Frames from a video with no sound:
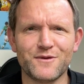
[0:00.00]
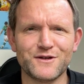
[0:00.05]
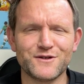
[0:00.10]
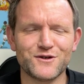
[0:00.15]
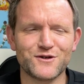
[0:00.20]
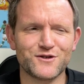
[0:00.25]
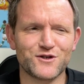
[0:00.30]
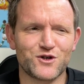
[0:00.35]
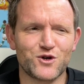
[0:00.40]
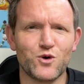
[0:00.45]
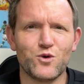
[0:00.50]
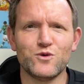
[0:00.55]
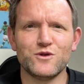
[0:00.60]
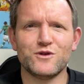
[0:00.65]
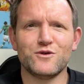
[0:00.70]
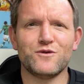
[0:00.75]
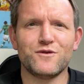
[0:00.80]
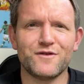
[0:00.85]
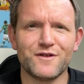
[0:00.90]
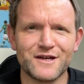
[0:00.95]
So it's a cool
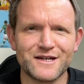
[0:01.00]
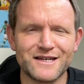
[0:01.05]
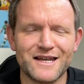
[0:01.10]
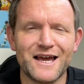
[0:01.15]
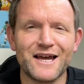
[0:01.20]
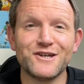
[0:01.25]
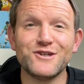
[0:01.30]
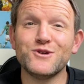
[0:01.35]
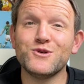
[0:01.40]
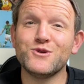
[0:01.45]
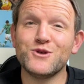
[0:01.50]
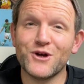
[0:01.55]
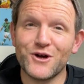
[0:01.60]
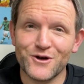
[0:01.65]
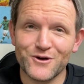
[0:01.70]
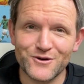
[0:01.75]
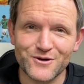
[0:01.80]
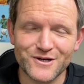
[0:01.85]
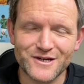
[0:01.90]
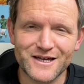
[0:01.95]
little thing. Now you
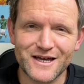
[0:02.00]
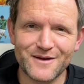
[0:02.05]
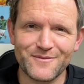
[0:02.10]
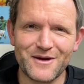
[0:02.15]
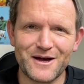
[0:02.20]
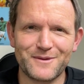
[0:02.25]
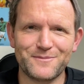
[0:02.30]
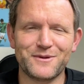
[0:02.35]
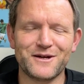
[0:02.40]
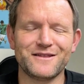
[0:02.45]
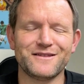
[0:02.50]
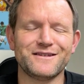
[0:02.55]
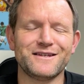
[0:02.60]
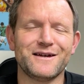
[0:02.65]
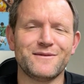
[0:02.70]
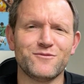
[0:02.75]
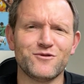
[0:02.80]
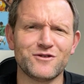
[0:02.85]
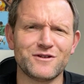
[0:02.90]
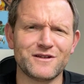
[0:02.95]
know about pillar
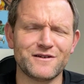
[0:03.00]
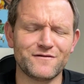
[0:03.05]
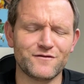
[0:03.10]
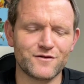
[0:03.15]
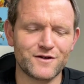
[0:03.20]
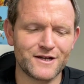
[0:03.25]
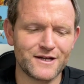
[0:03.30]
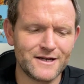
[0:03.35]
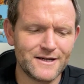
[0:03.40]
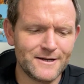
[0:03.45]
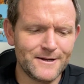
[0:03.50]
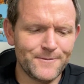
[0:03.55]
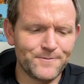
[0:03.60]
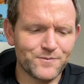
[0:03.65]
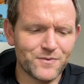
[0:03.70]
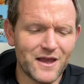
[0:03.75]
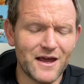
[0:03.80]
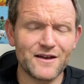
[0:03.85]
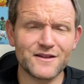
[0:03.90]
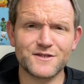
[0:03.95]
number 11,
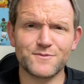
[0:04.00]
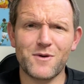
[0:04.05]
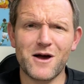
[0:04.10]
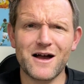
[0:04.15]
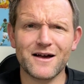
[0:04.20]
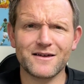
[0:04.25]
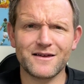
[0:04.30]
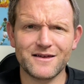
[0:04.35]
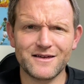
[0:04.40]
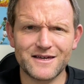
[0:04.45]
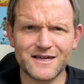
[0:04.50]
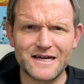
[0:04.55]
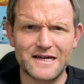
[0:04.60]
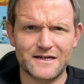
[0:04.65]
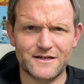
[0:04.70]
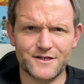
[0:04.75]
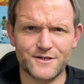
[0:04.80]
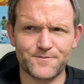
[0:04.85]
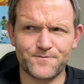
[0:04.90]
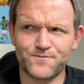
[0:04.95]
and it's parking
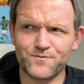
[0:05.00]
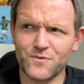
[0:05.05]
kicks.